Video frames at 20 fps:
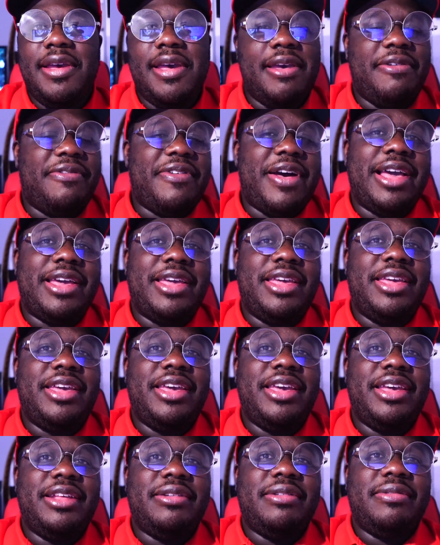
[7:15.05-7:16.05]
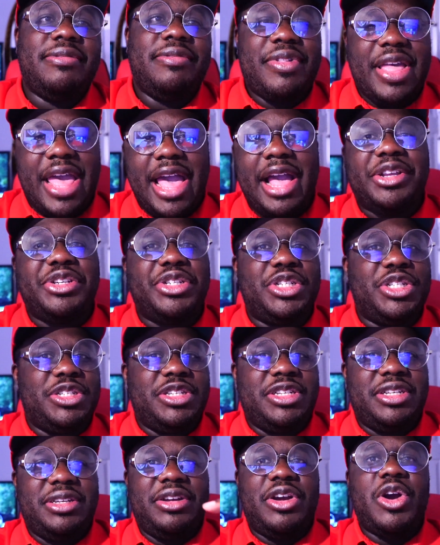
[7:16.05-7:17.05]
if I can't
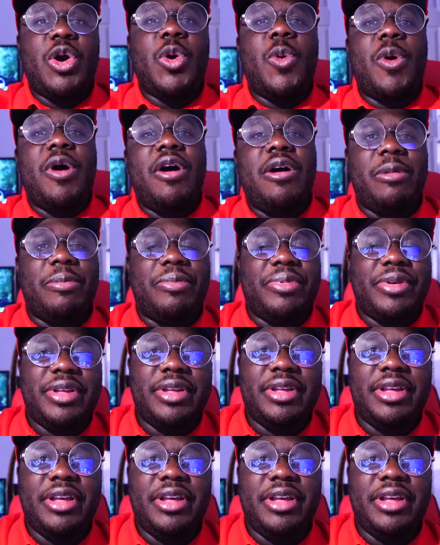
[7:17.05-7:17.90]
actually go up